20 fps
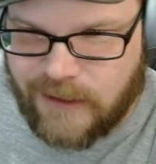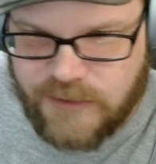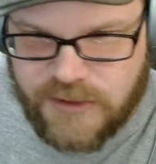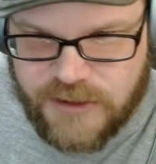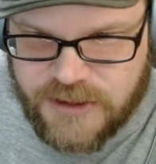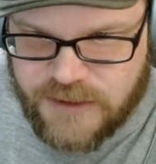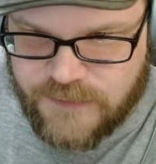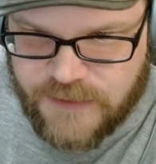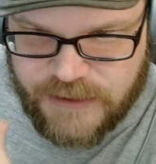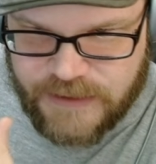
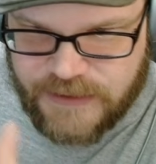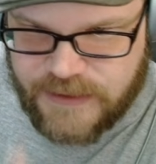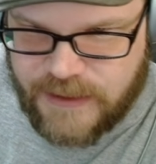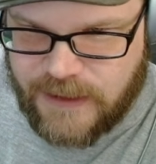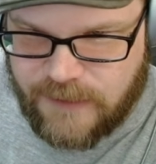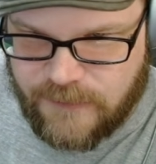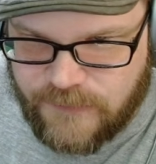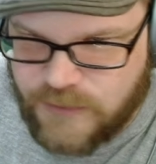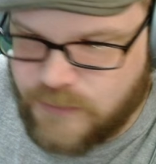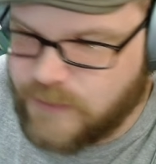just for the
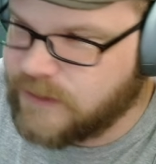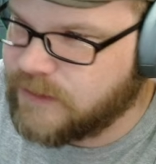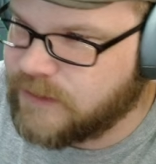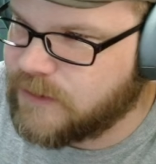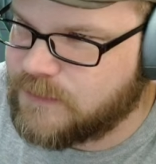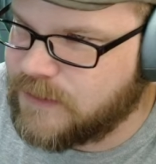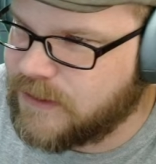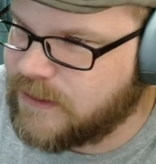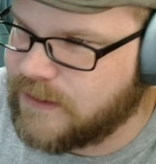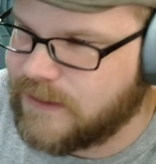sake of doing
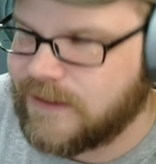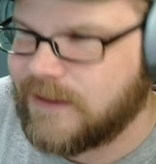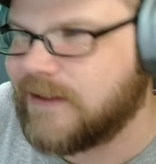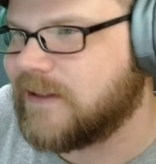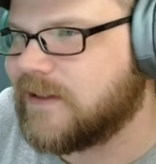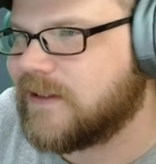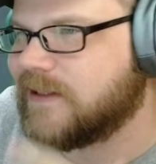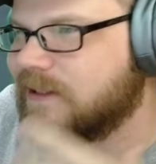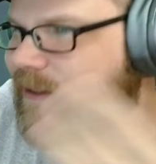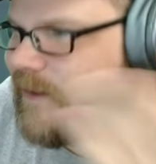this,
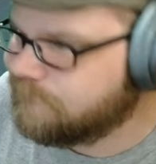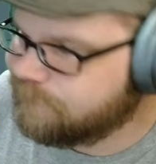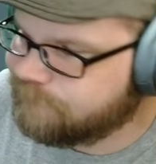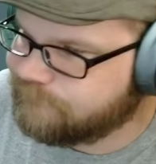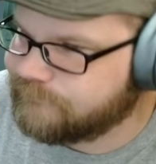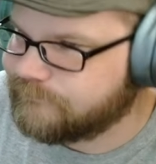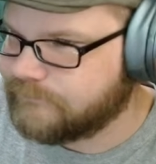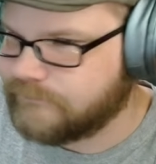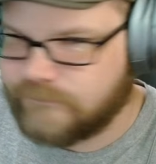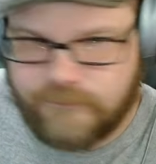because
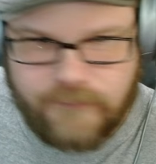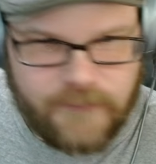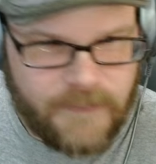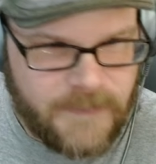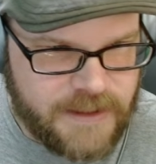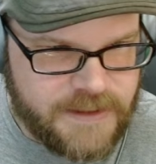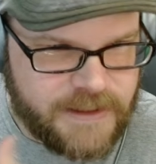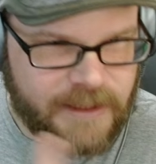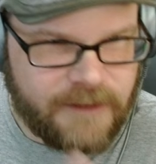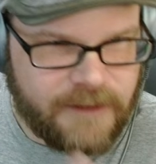
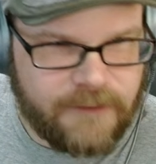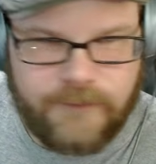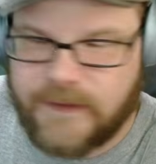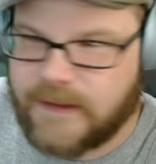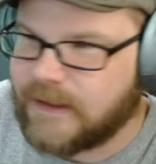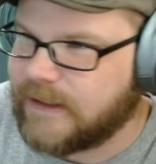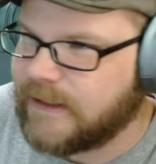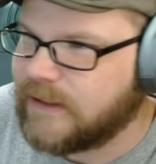it's kind of fiddly